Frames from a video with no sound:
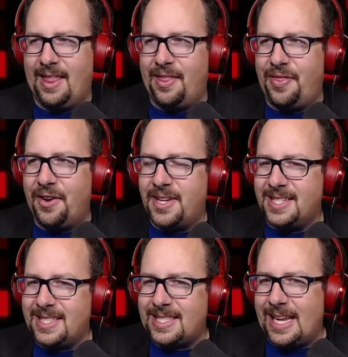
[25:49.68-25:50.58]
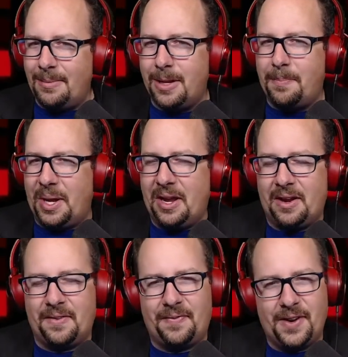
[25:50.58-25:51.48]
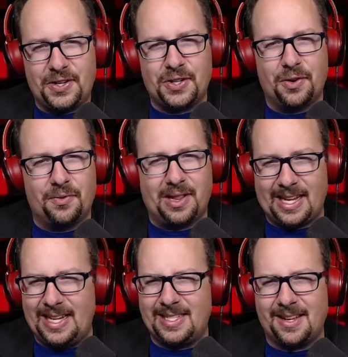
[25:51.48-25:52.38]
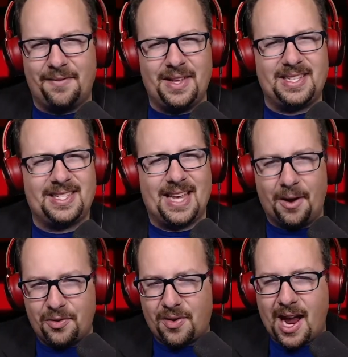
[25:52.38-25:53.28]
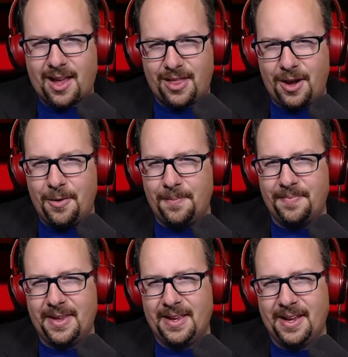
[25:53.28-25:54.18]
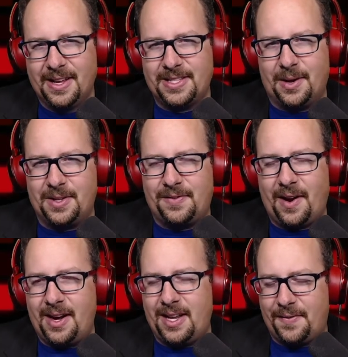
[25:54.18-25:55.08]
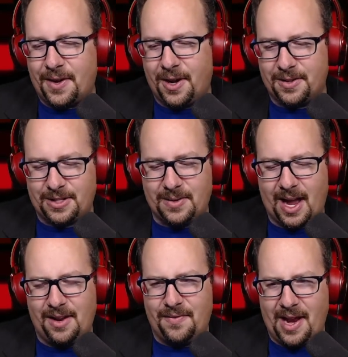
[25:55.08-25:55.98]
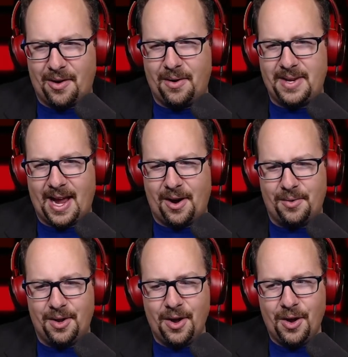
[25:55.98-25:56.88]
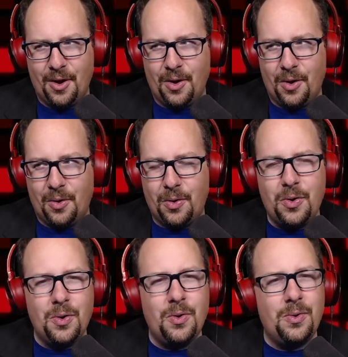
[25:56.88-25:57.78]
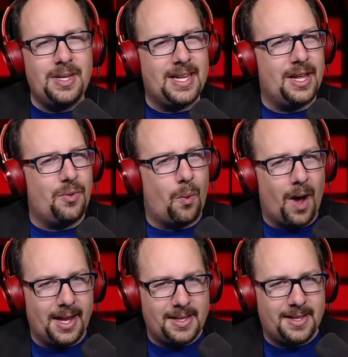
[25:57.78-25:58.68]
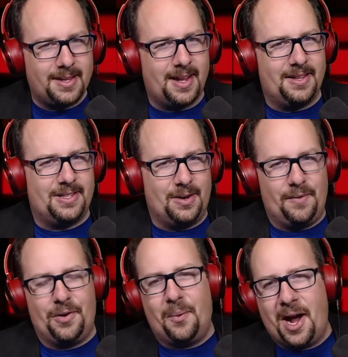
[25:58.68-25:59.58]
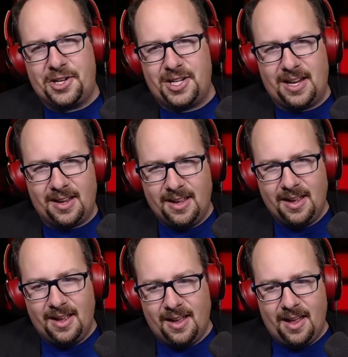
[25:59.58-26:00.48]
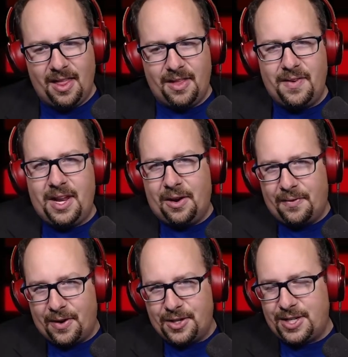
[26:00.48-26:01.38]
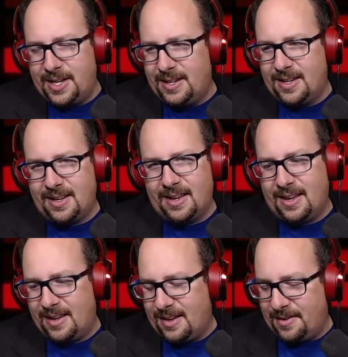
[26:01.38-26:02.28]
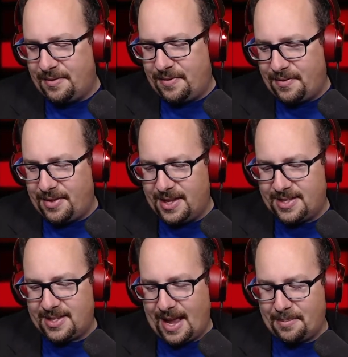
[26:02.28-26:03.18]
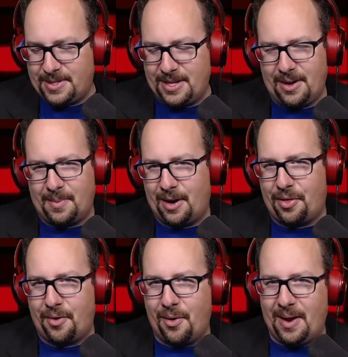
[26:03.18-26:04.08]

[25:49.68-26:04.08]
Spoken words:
There doesn't seem to be an official release of this soundtrack, though, so it's very difficult to kind of narrow down who did what. And so if you're watching the video version of this episode, I'm going to throw